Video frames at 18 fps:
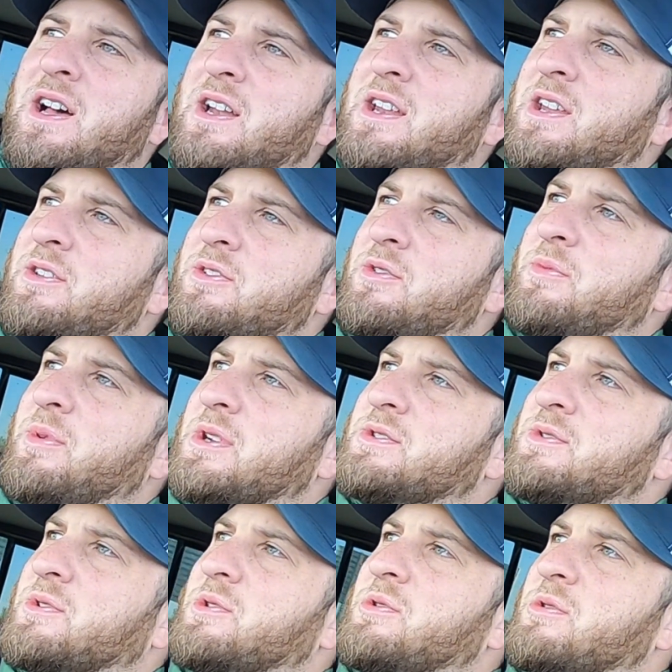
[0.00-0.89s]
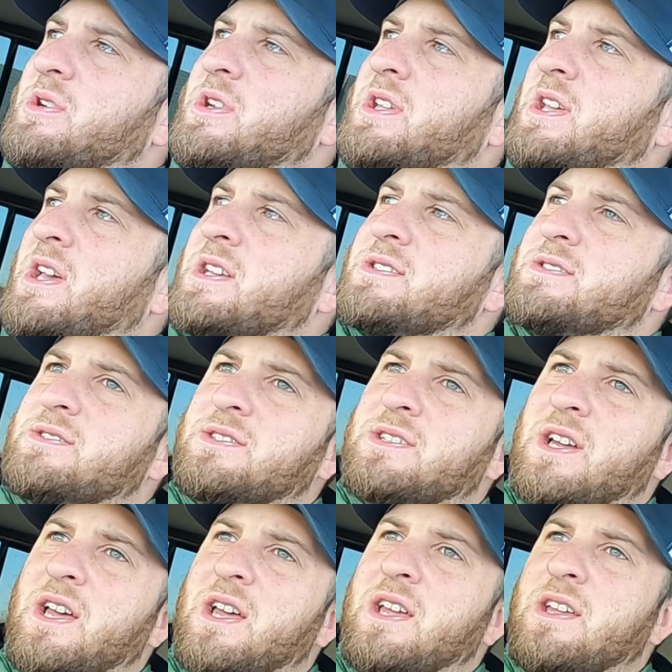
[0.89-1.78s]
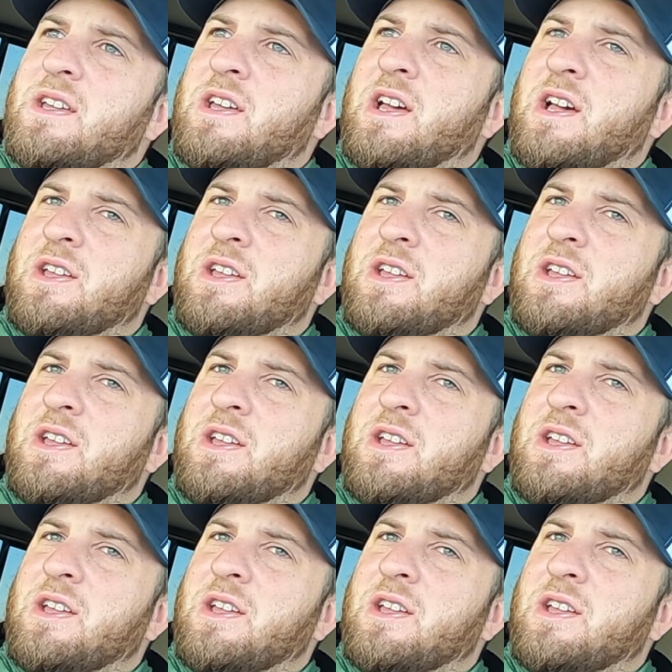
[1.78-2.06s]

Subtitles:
Didn't do much recording yesterday.